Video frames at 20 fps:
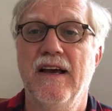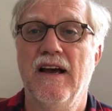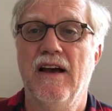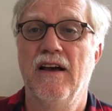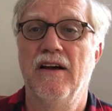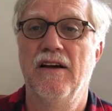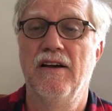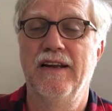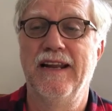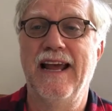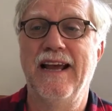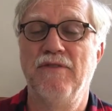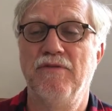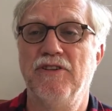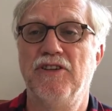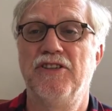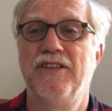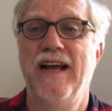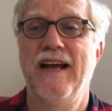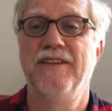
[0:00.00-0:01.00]

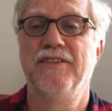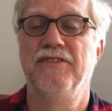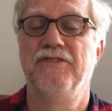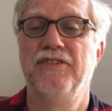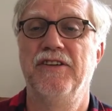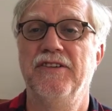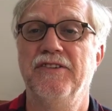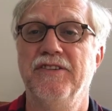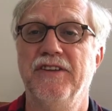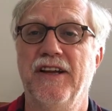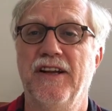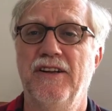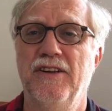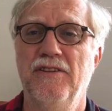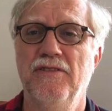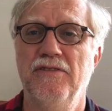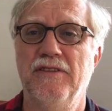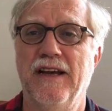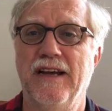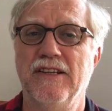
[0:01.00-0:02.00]
language standard didn't
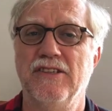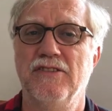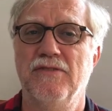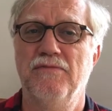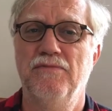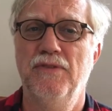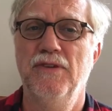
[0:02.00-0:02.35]
include that.